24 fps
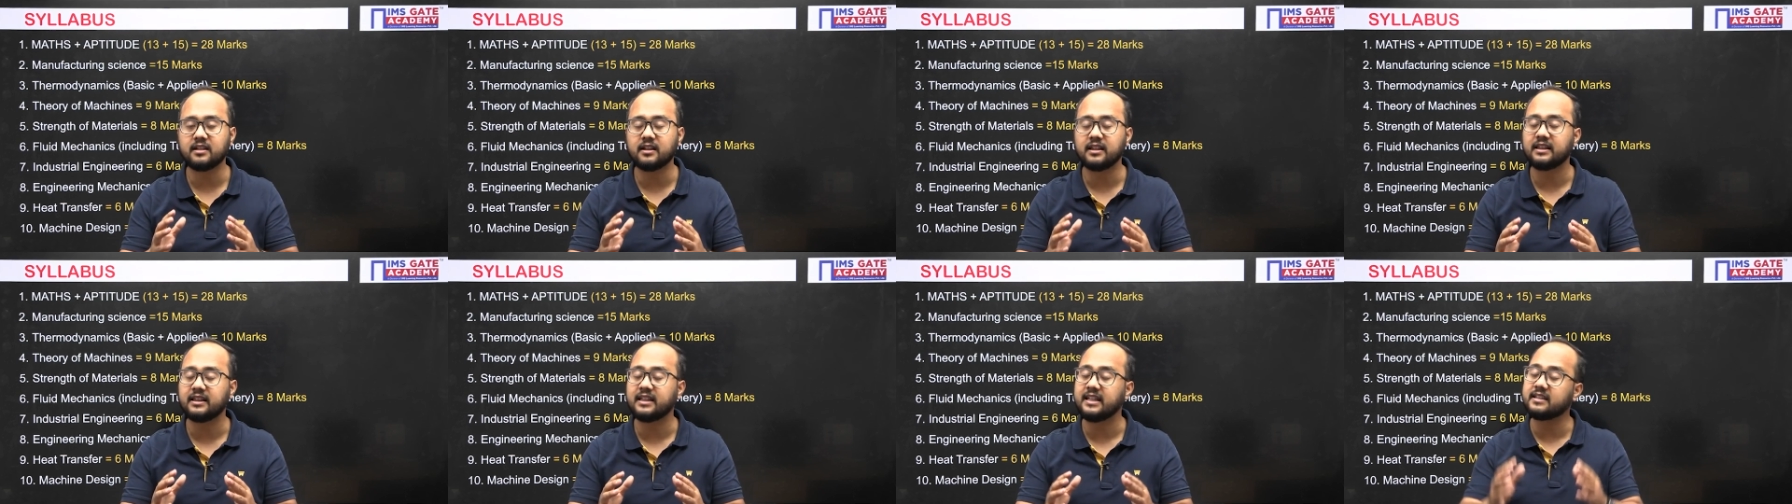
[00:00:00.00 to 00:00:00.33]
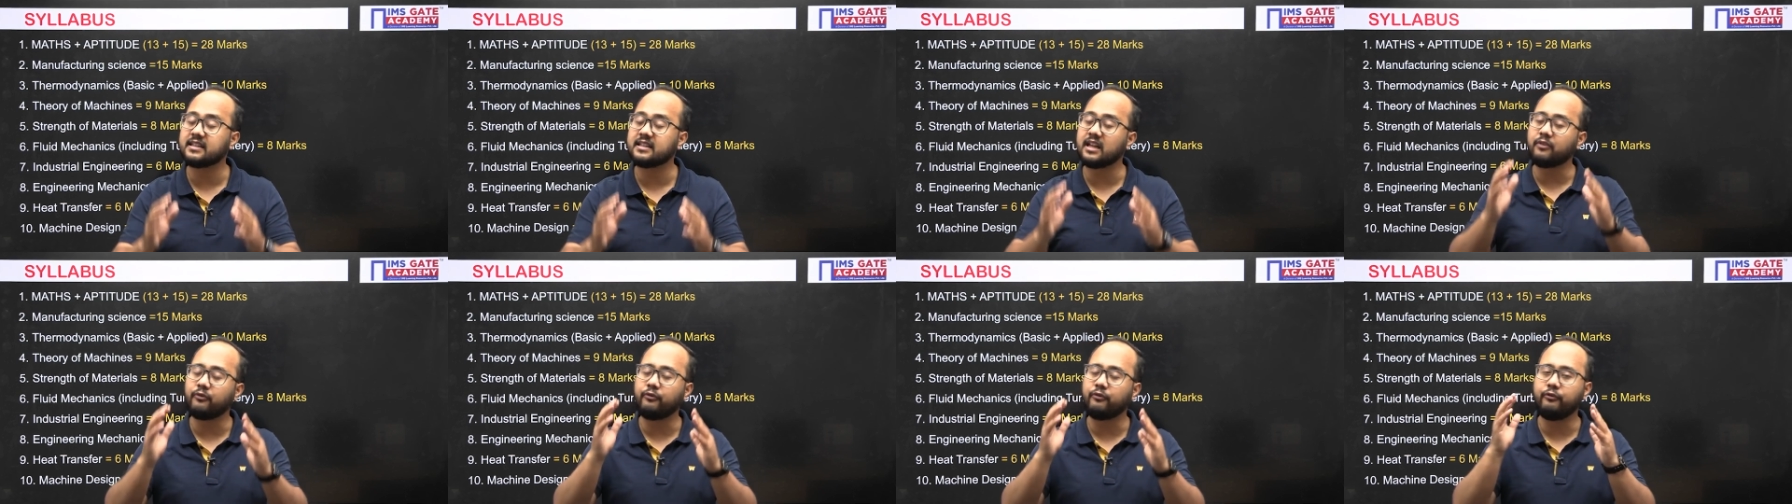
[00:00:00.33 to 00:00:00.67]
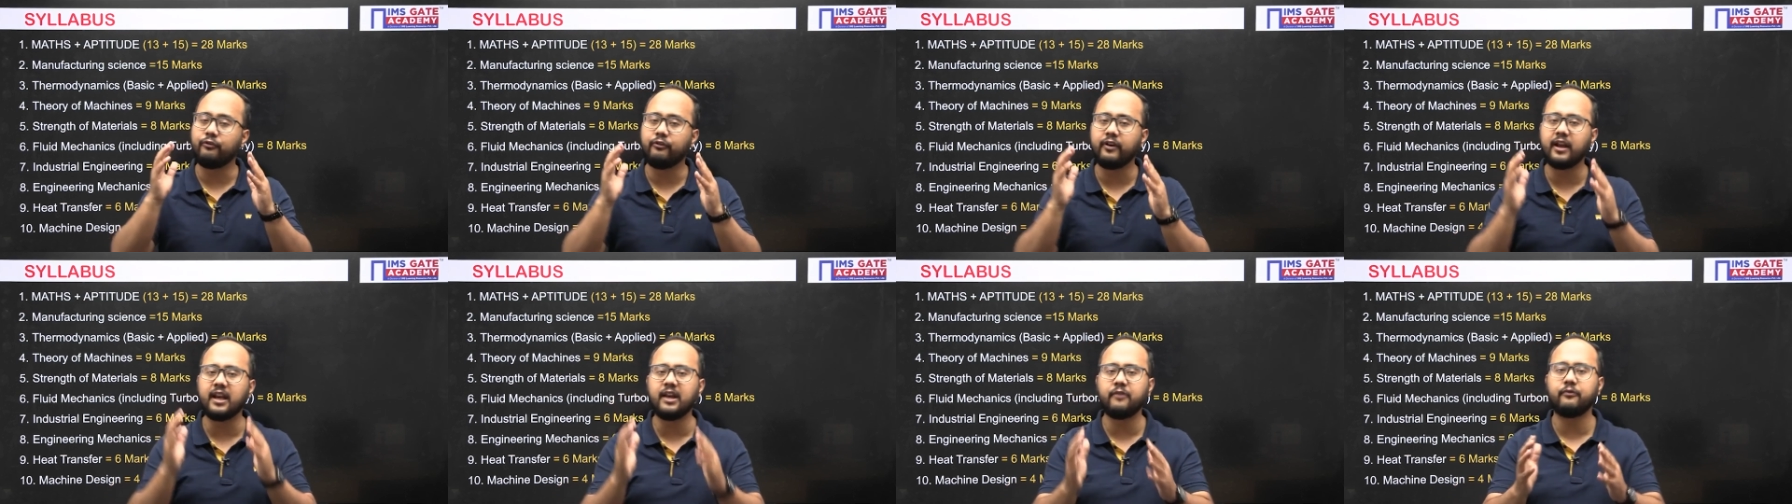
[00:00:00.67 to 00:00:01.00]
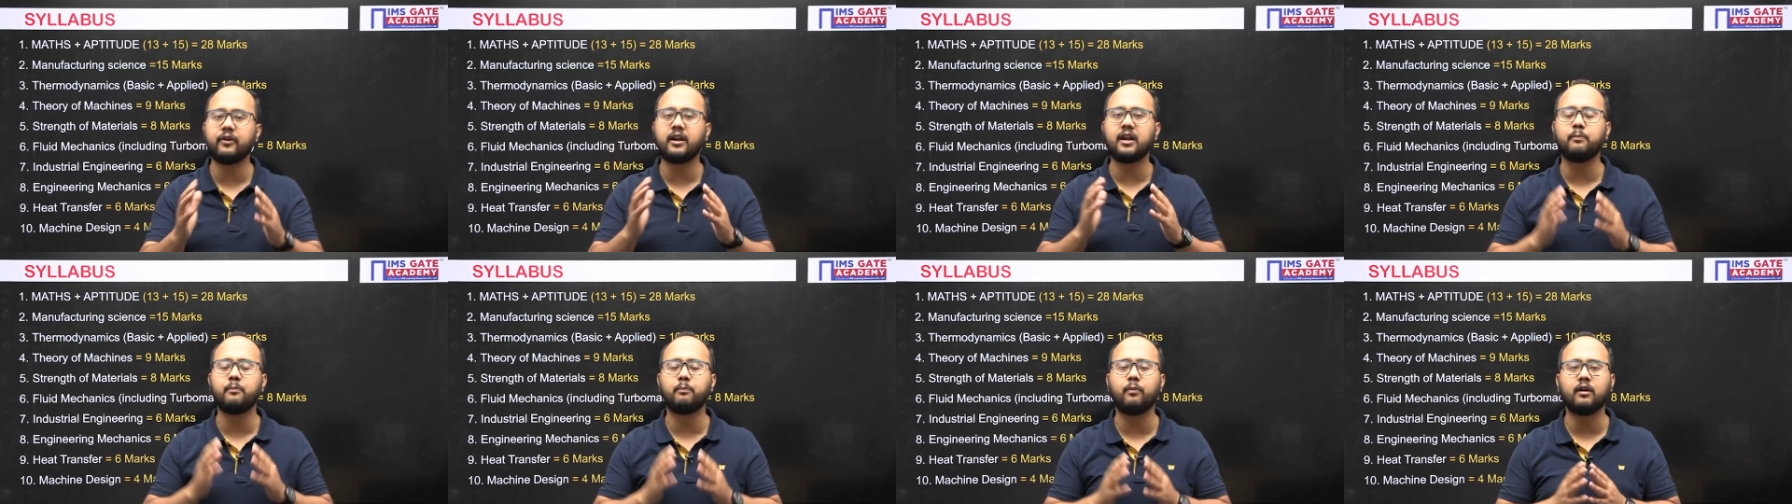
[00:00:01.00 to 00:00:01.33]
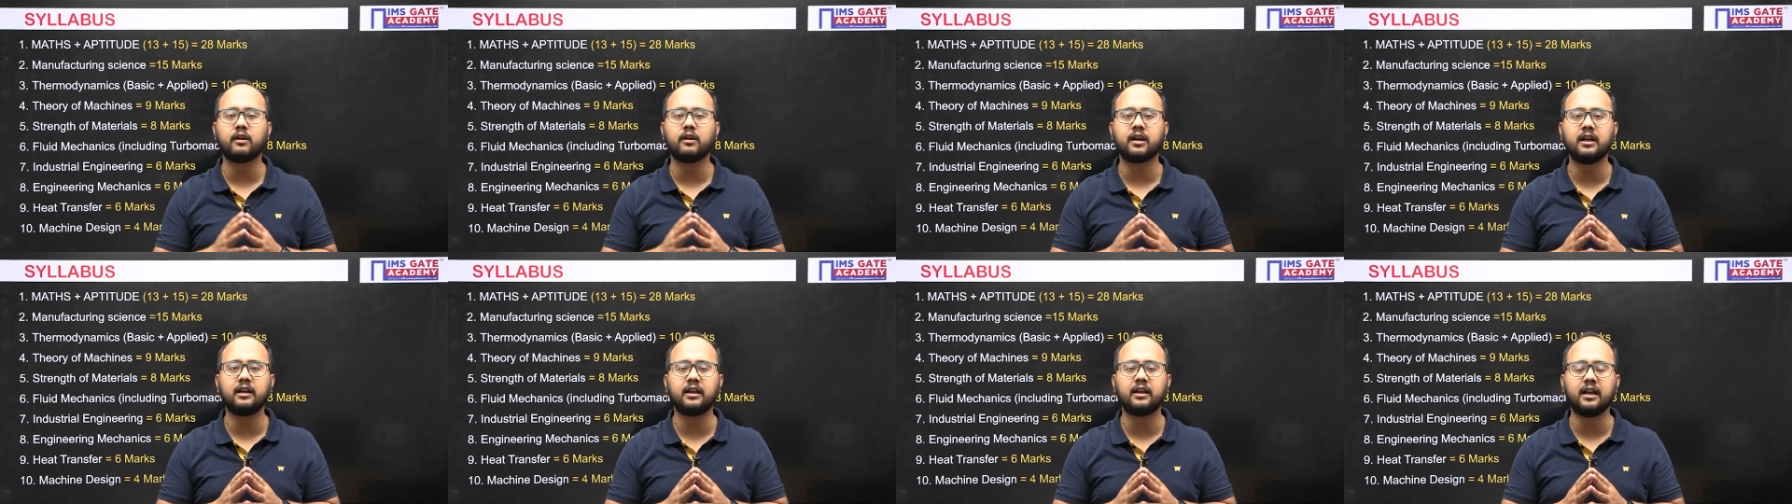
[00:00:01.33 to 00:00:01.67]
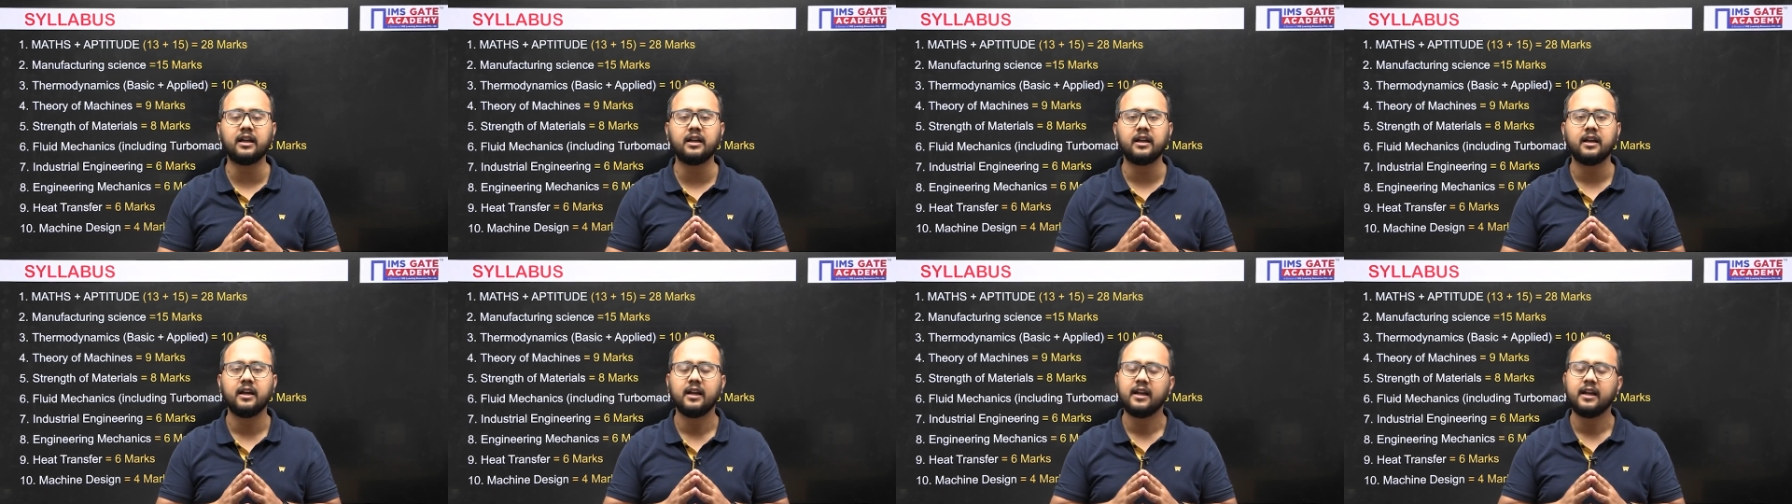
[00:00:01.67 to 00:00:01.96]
These are very, very important thing.